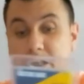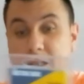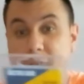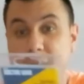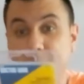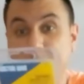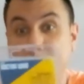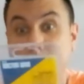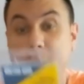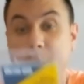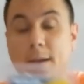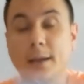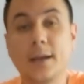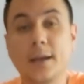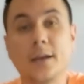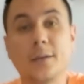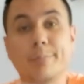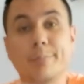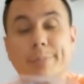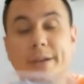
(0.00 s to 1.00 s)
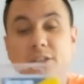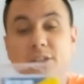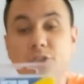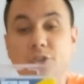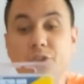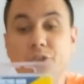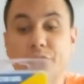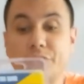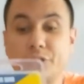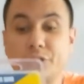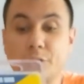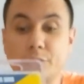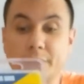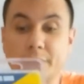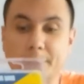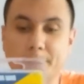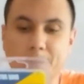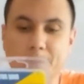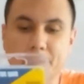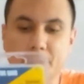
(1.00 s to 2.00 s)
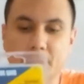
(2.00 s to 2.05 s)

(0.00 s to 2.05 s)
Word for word: yeah, back to the story.